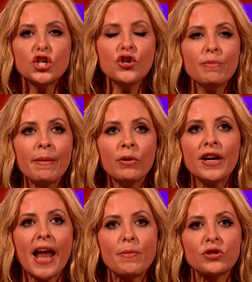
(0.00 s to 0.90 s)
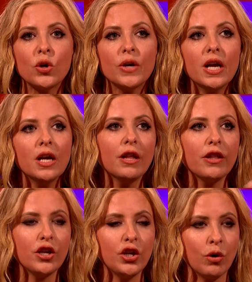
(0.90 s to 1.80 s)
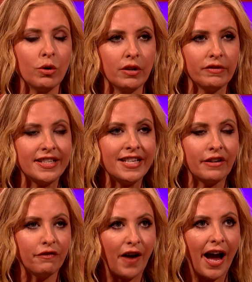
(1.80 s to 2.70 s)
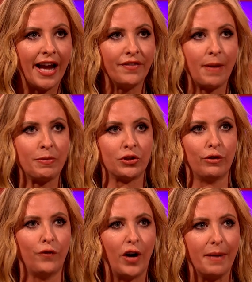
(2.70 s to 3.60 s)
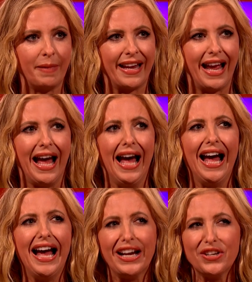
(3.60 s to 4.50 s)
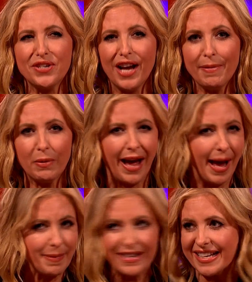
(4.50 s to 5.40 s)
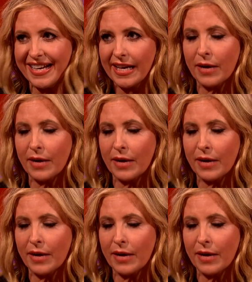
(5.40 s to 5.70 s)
Do you remember an episode, you know, season five, episode four? And I'm like, uh, could you tell me what happened in it?